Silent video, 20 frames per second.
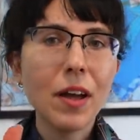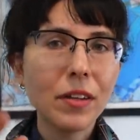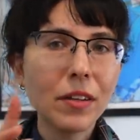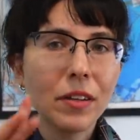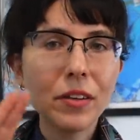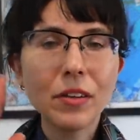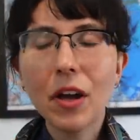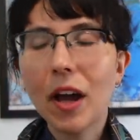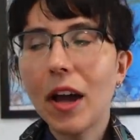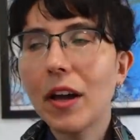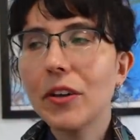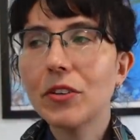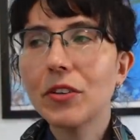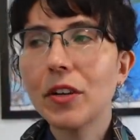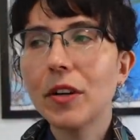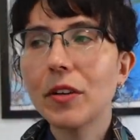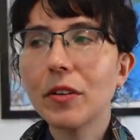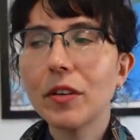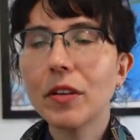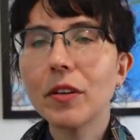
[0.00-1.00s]
you know, I,
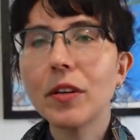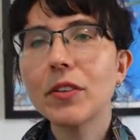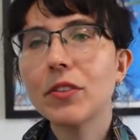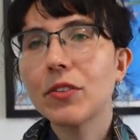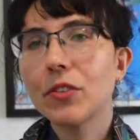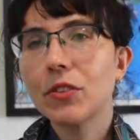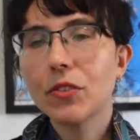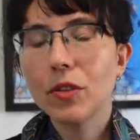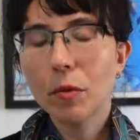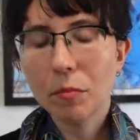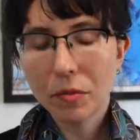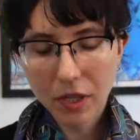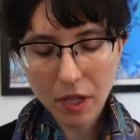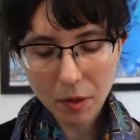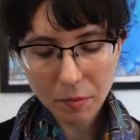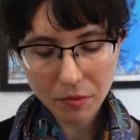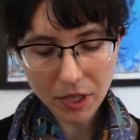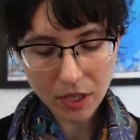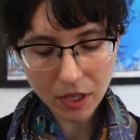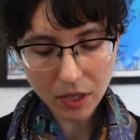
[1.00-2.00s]
it's just something
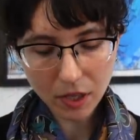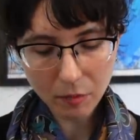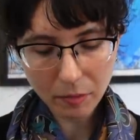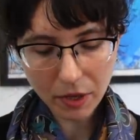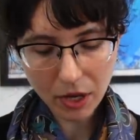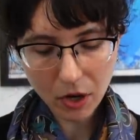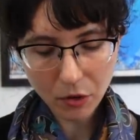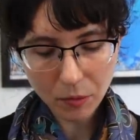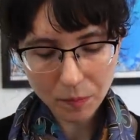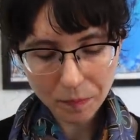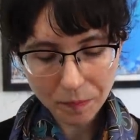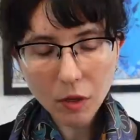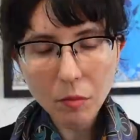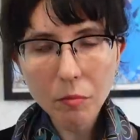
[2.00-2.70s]
I'm thinking about.